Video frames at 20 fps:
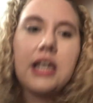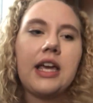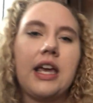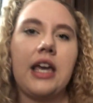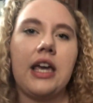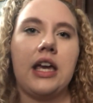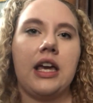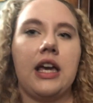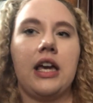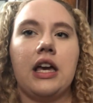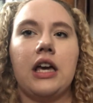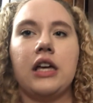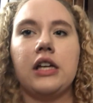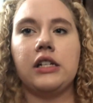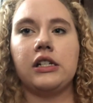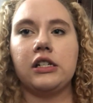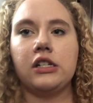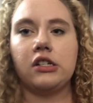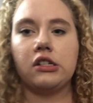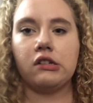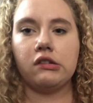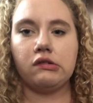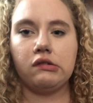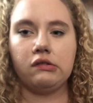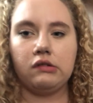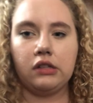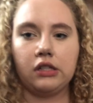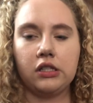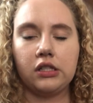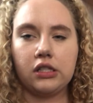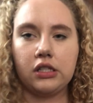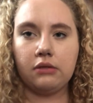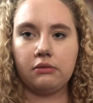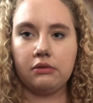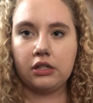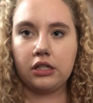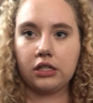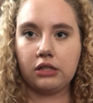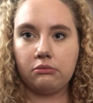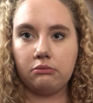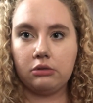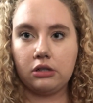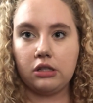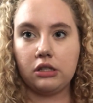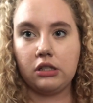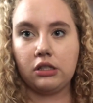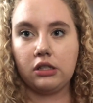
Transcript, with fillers: and let's see where I can put